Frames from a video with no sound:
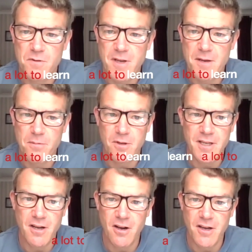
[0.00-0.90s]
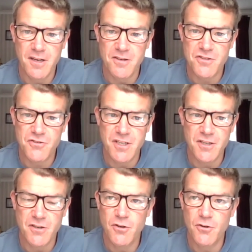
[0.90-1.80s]
with people in our
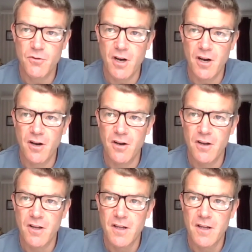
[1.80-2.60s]
industry who are